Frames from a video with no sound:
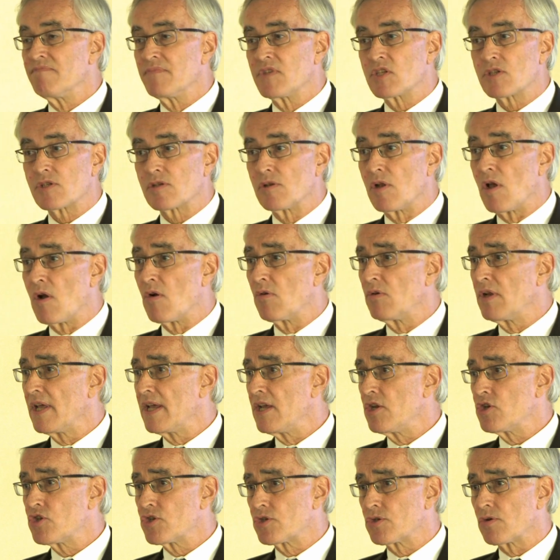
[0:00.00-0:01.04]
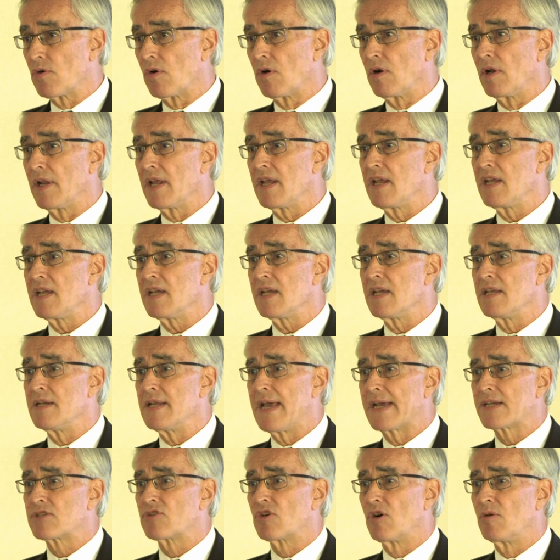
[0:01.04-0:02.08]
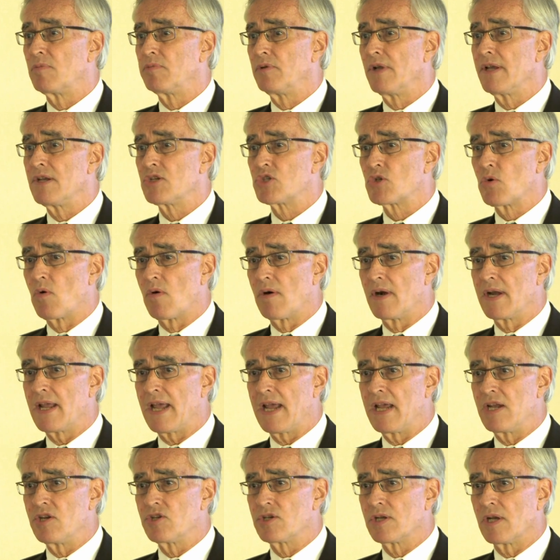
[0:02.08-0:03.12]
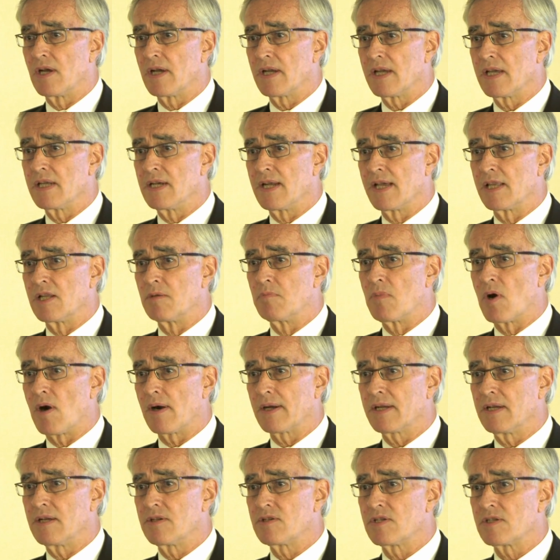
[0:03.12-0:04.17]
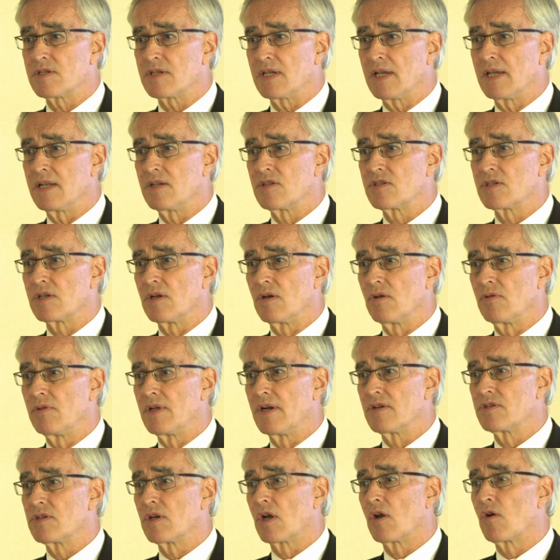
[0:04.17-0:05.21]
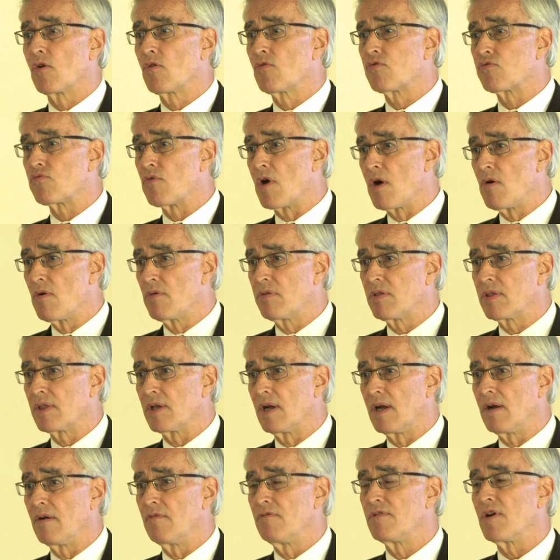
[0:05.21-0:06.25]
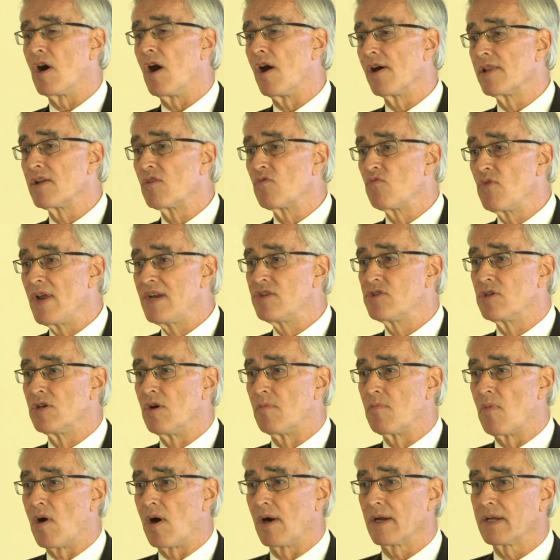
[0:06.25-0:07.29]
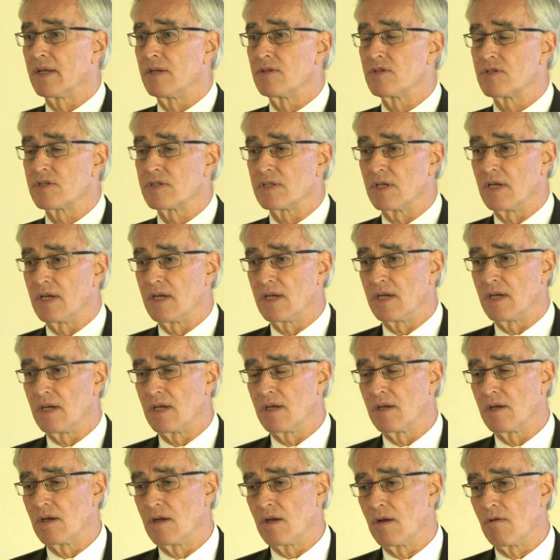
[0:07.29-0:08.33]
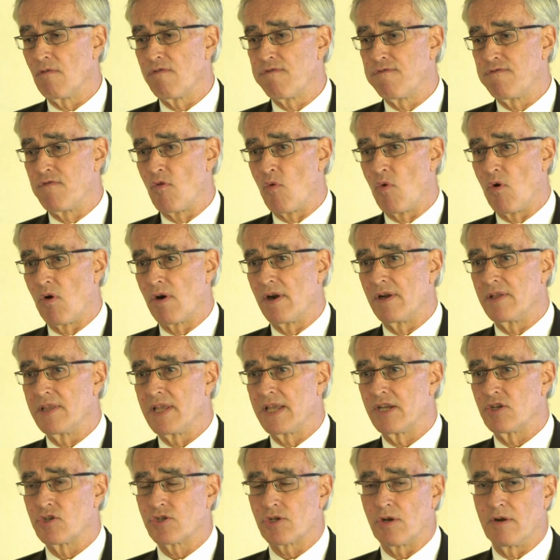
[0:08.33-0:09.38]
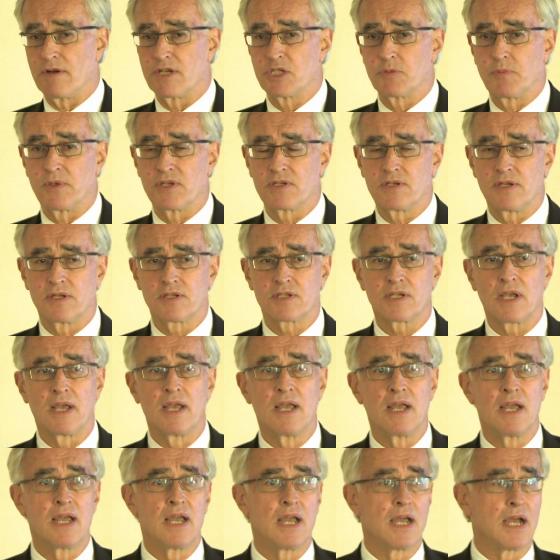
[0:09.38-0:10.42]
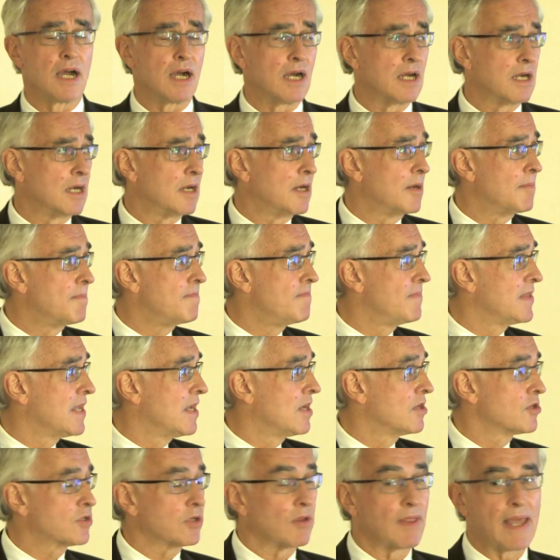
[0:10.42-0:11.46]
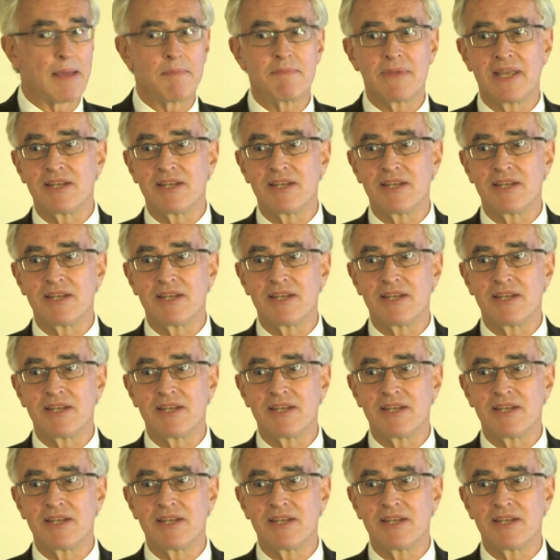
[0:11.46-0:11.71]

slowly, surely, inexorably toward Asia and other markets. And so there's a growth of other regional markets for the insurance business. So that